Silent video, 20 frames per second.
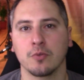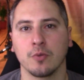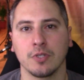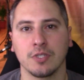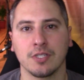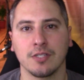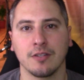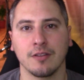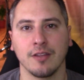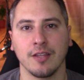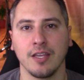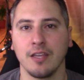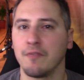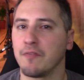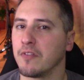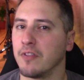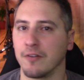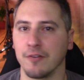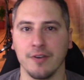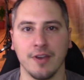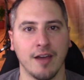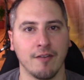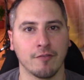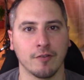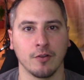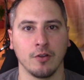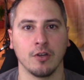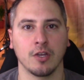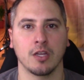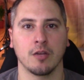ones to leave and they're
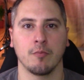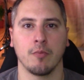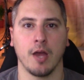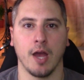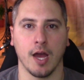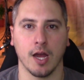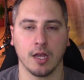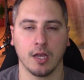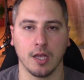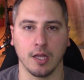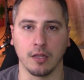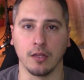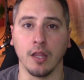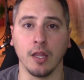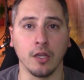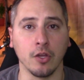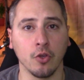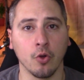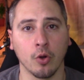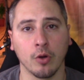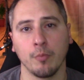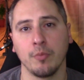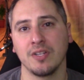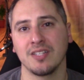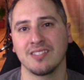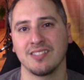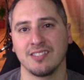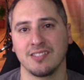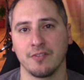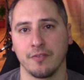never looking back, and then your
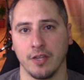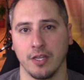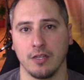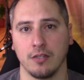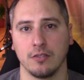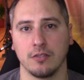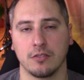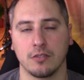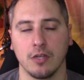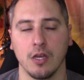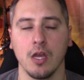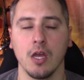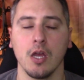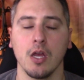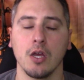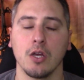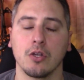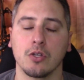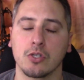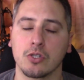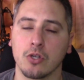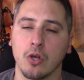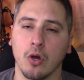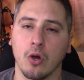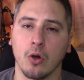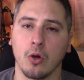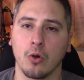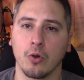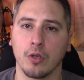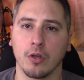business fails.
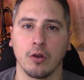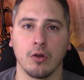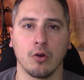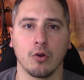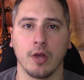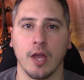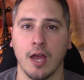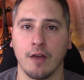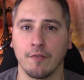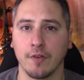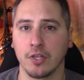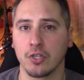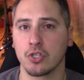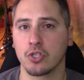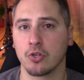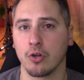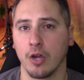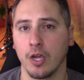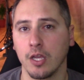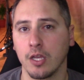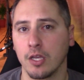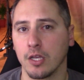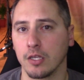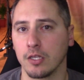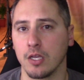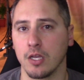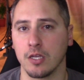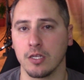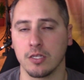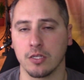So, you know, having a strike
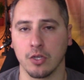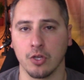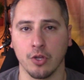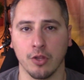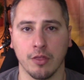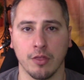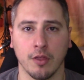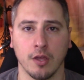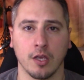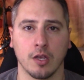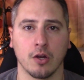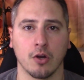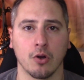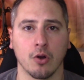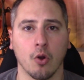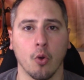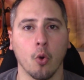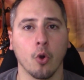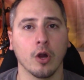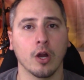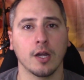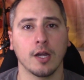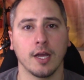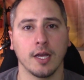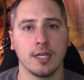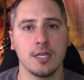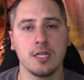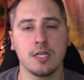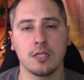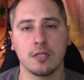is a good thing, or
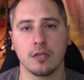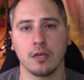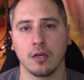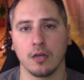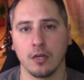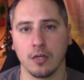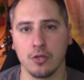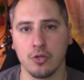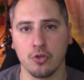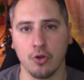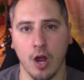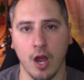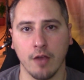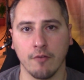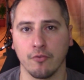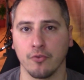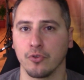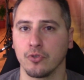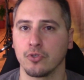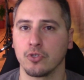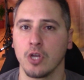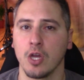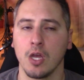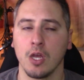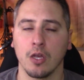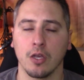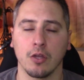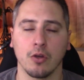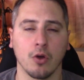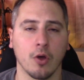organized drivers,
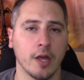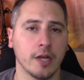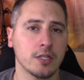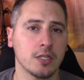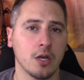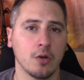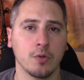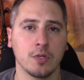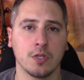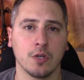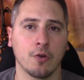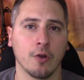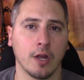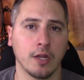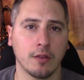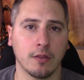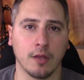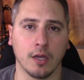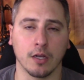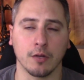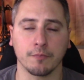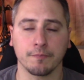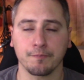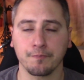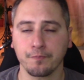you know, that's always a great thing.